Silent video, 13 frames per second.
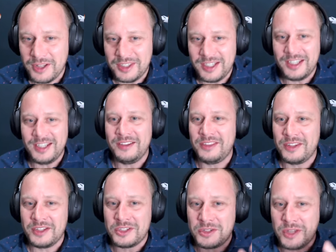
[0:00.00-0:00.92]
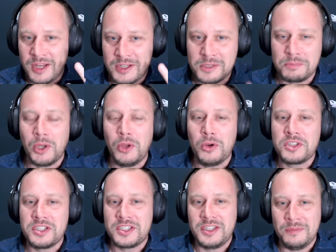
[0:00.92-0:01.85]
I think that this
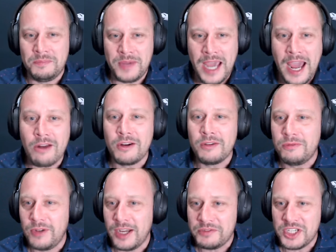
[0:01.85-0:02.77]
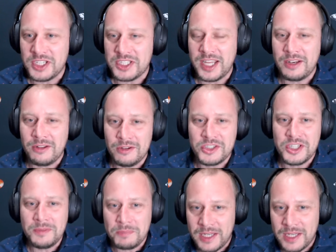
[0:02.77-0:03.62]
explores the power of 5G technology,